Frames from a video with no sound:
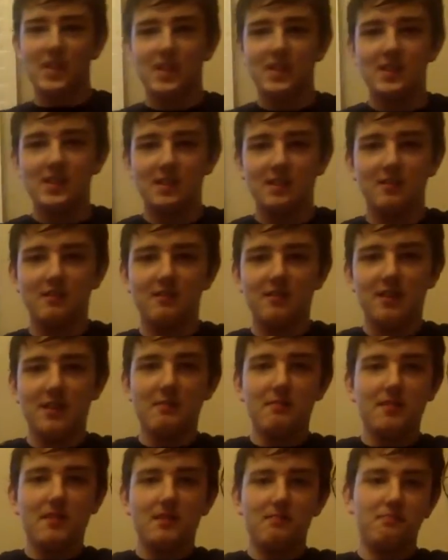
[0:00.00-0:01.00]

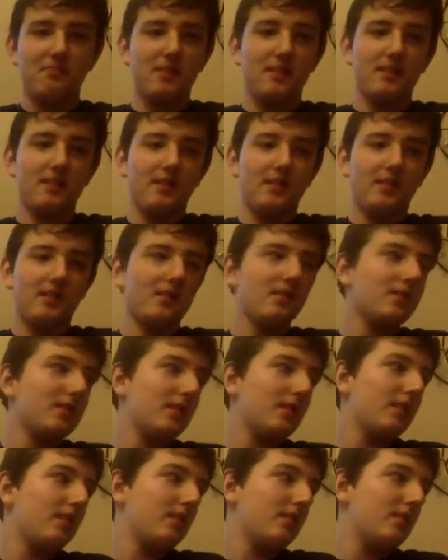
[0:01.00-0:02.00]
So I'm going to be on the other
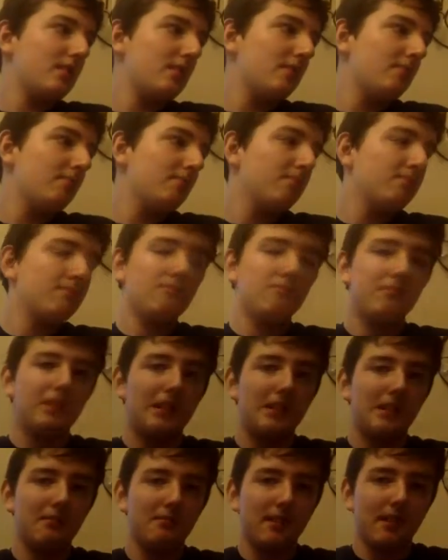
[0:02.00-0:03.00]
side just
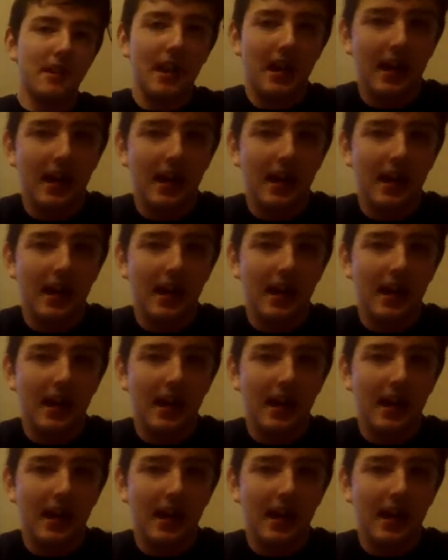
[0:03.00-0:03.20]
petting my